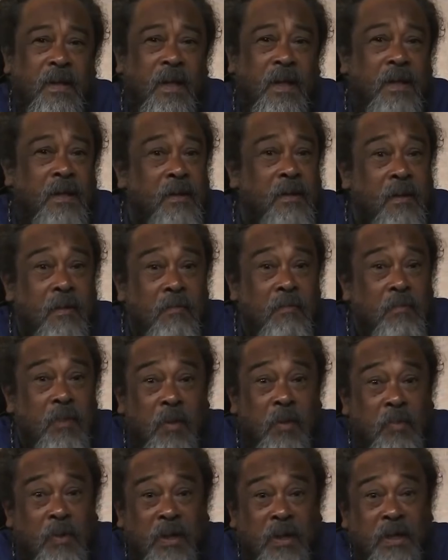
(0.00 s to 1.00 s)
And
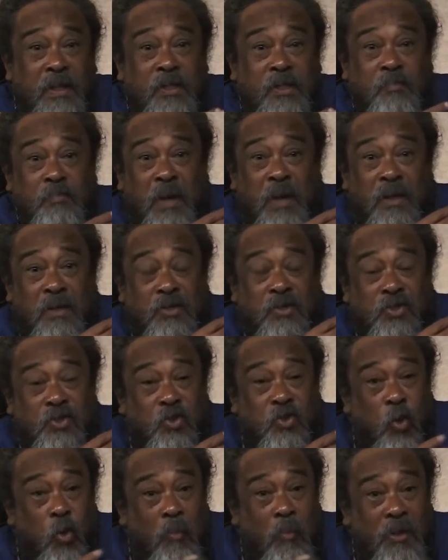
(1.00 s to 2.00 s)
people can spend
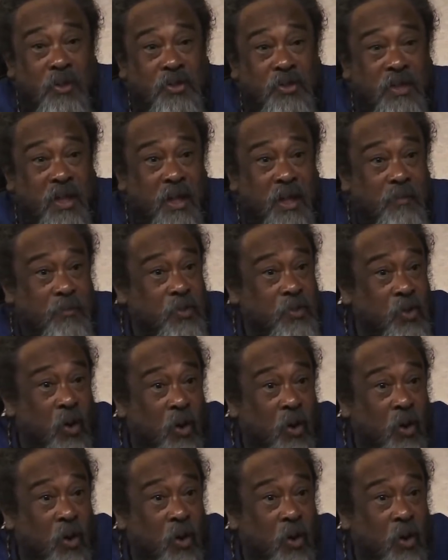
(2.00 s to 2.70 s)
so much time